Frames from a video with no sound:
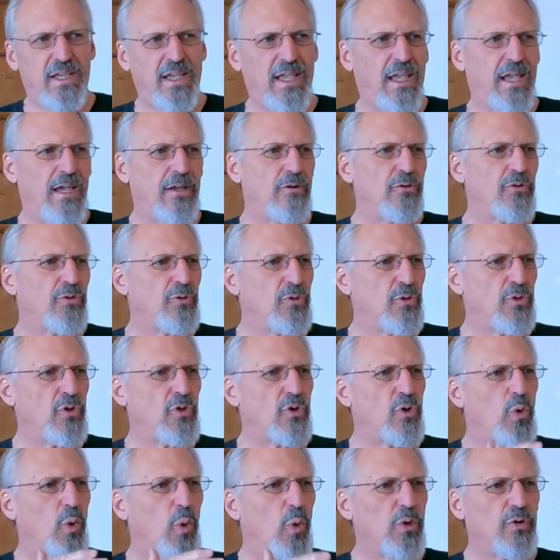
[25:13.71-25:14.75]
And through
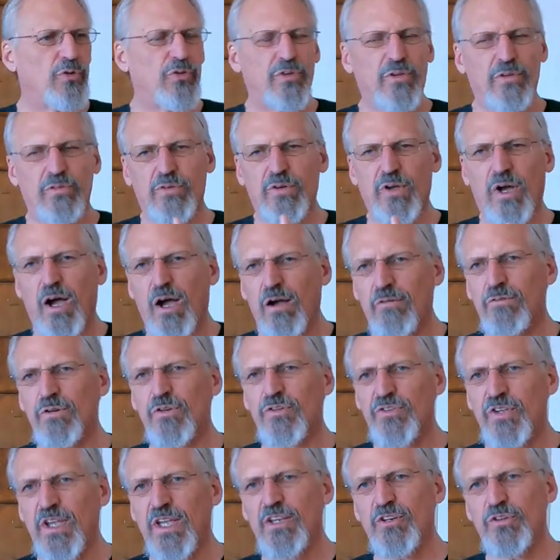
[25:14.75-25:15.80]
the course of
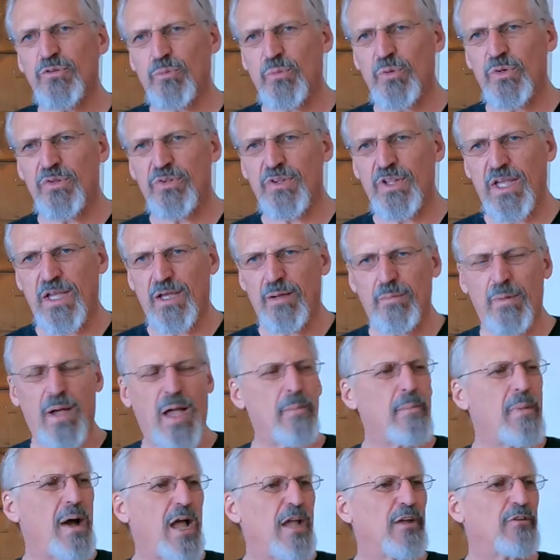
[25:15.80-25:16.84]
conversation with them,
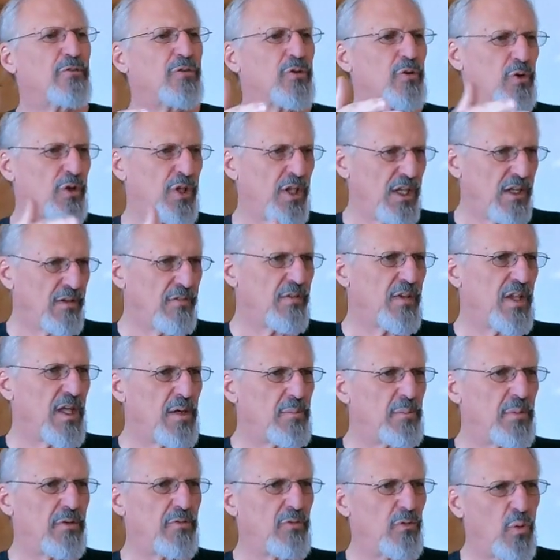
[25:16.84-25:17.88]
I might forgive
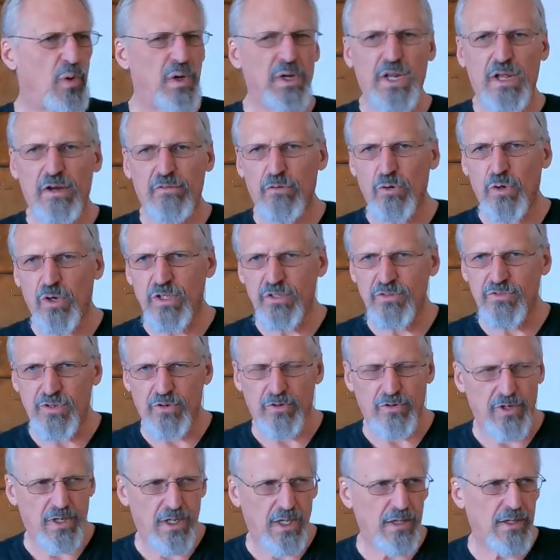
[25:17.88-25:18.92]
them of whatever it is
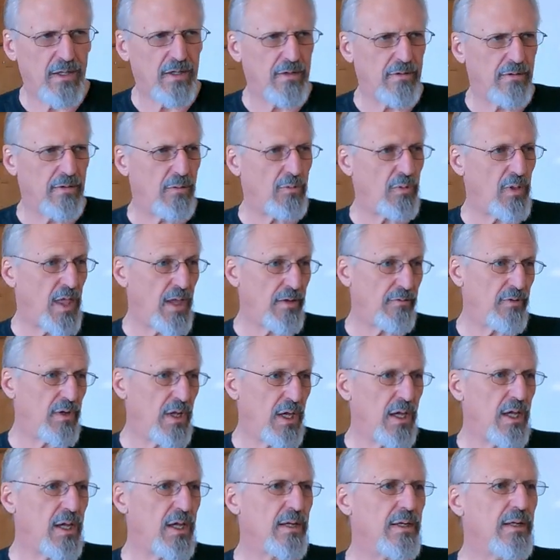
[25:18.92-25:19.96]
they've
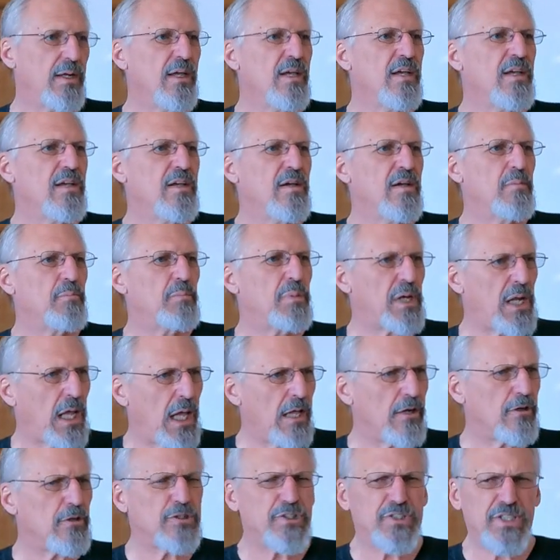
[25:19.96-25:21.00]
done, but
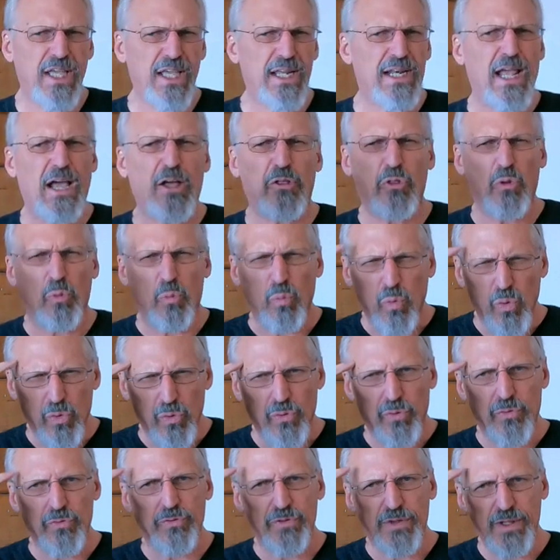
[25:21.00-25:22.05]
I understand how the
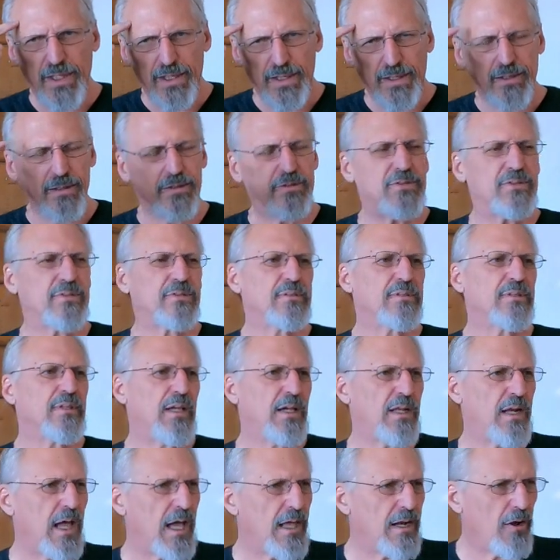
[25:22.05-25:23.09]
world thinks.
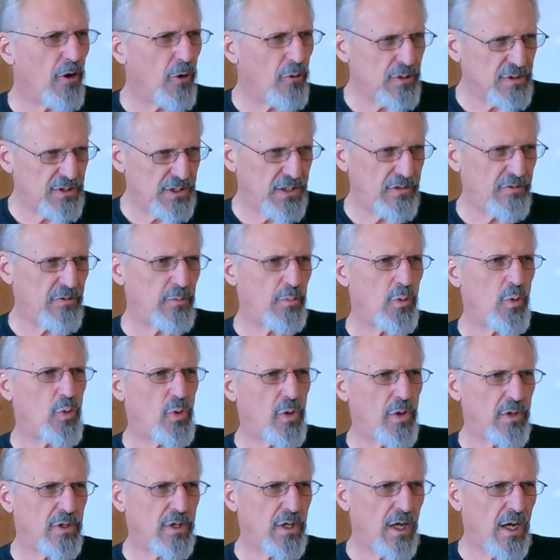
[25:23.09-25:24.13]
And I'd always give them a
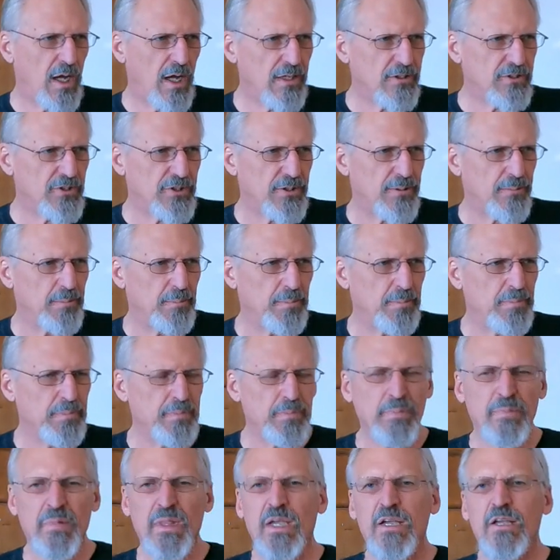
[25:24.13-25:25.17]
word of caution.
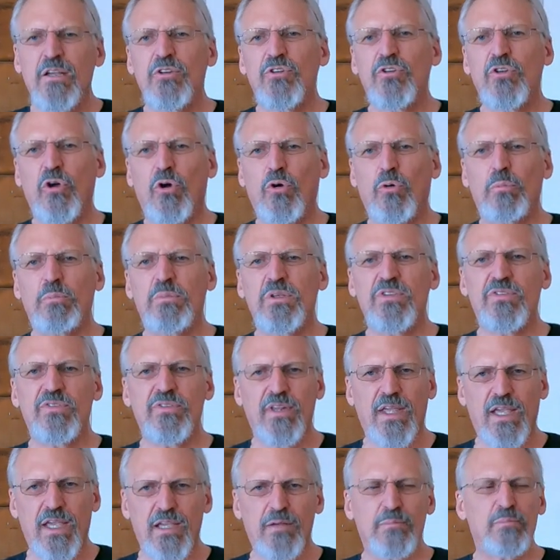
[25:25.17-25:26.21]
Don't
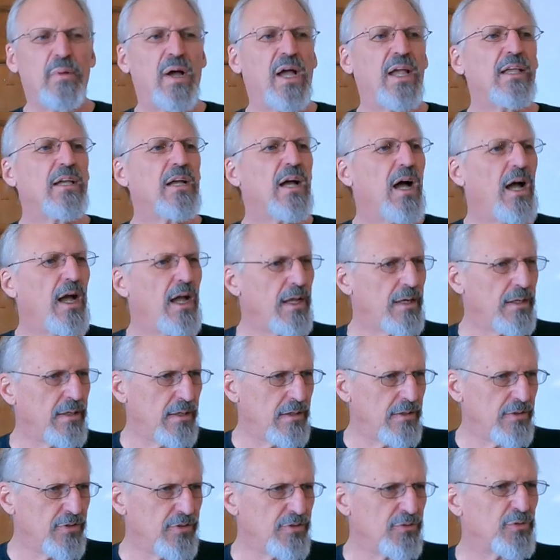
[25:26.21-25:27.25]
mistake my
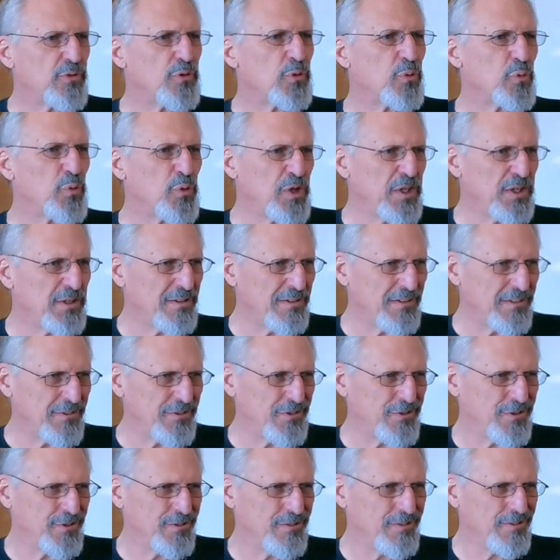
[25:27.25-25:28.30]
kindness for
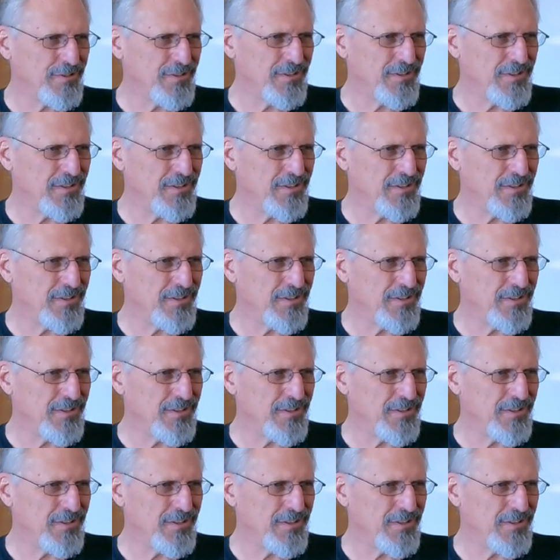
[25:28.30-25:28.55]
weakness.